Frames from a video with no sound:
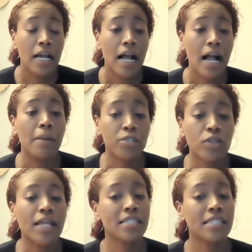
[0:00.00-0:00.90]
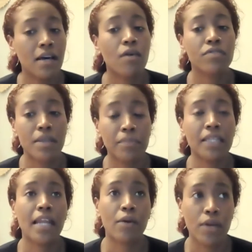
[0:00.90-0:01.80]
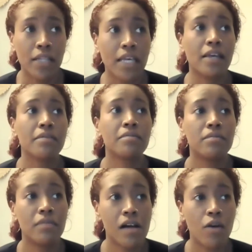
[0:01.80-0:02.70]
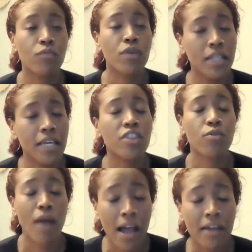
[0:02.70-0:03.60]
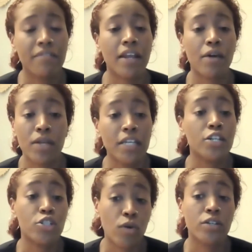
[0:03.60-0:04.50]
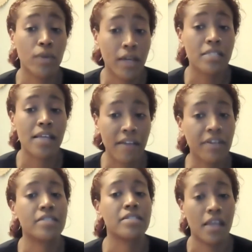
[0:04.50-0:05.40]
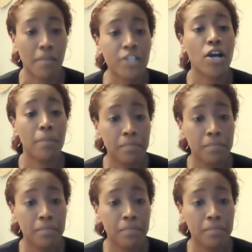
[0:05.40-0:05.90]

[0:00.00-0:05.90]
know. So that's something that I really thrive and I really enjoy doing is advocacy in my job.